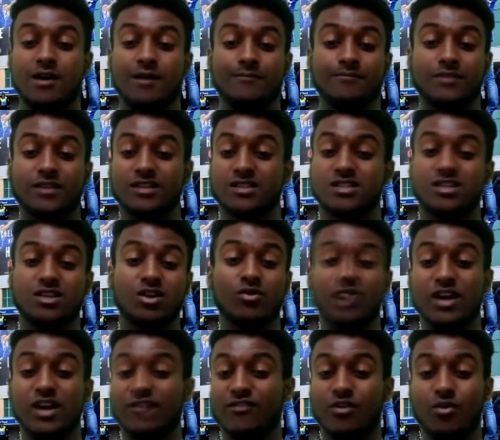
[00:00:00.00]
still,
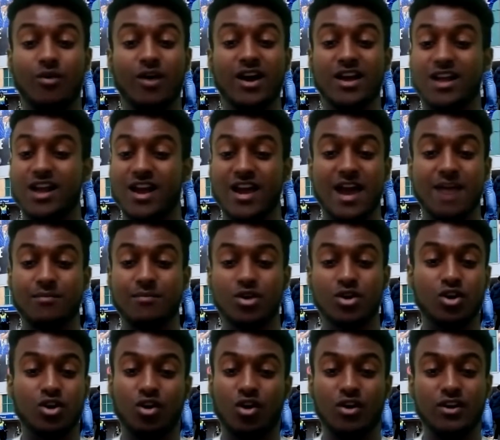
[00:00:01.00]
a game could
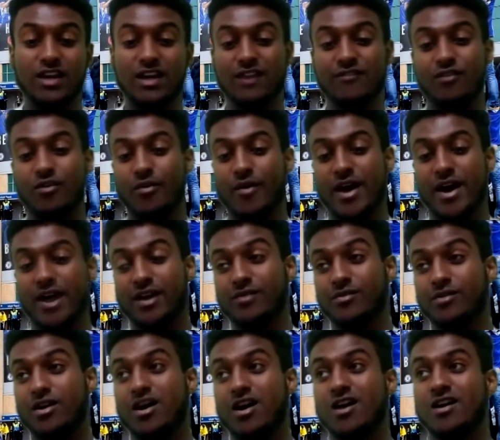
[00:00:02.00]
have gone either way. It
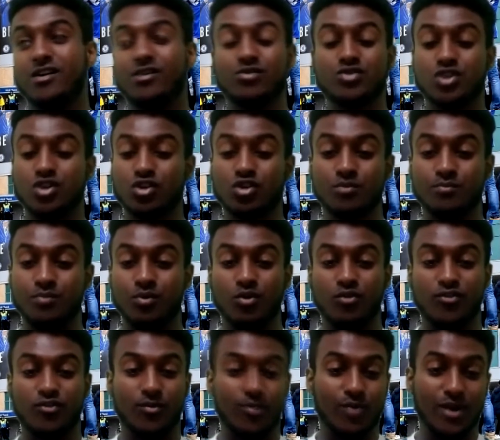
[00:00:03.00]
was a good ball
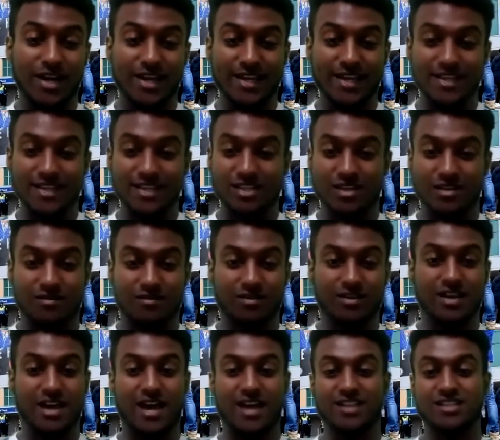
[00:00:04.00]
from Willian to
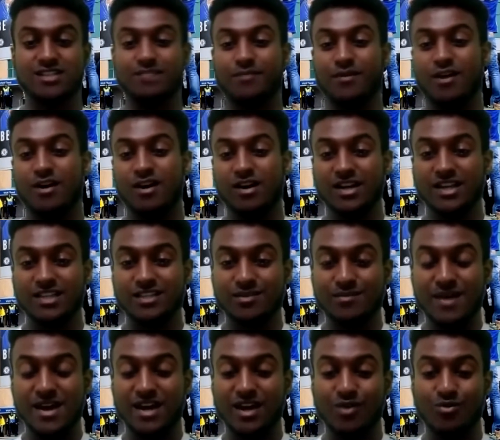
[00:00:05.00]
get to Barkley to
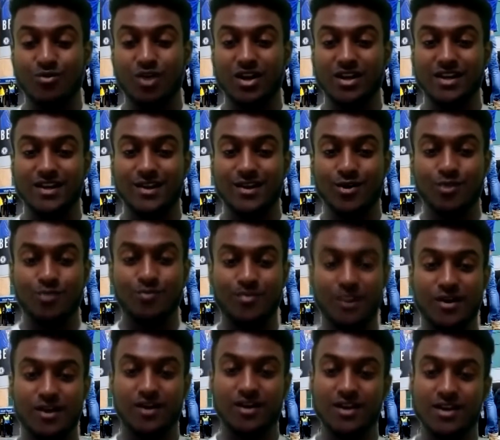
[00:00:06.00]
make it 1-0,
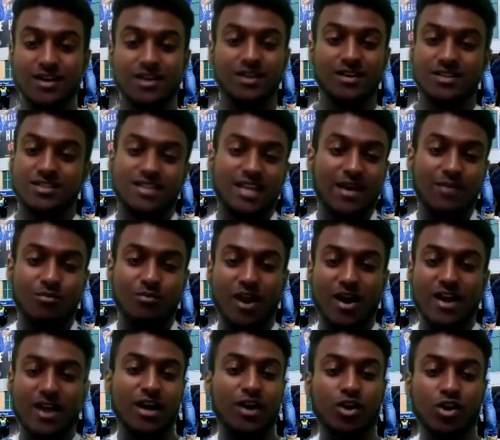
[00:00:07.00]
but same way
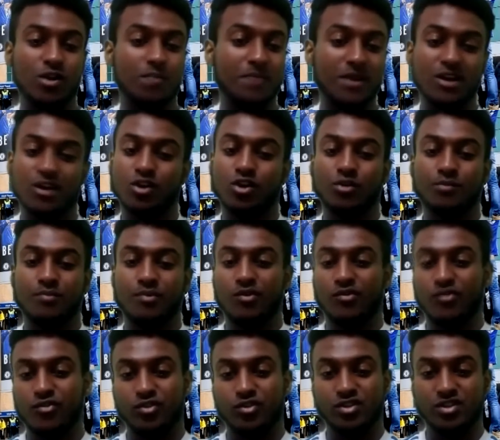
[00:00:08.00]
there could have been a good ball
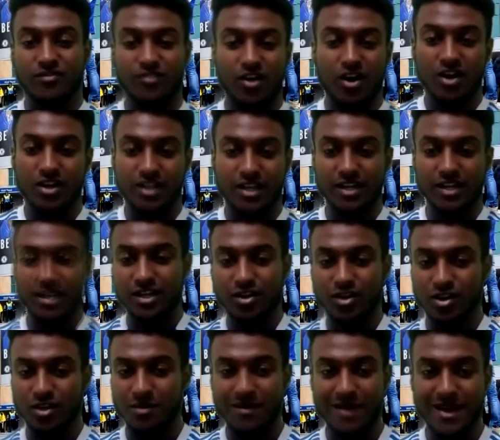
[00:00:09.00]
through to Vardy and he could
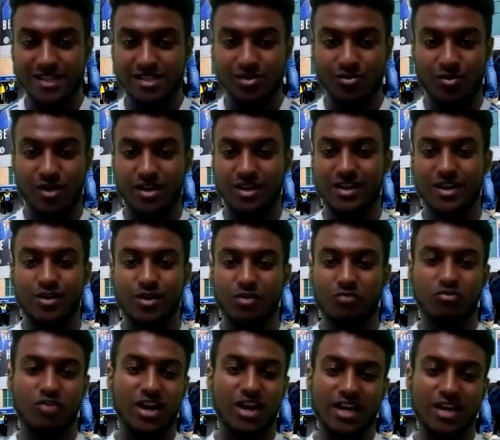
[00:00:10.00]
have made it 1-0. It
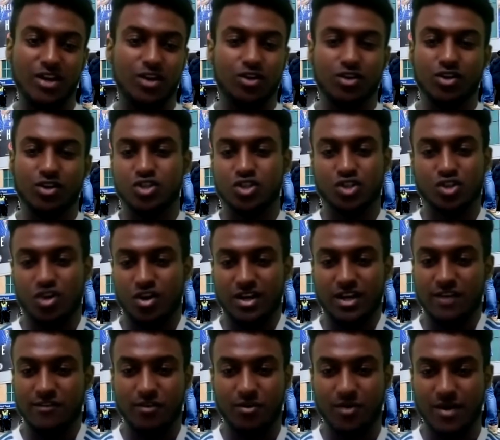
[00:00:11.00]
really could have just gone
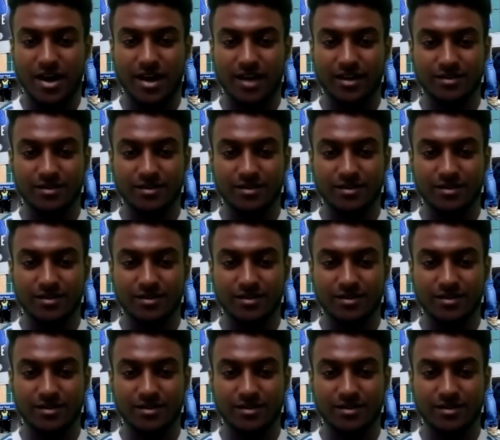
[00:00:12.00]
either way.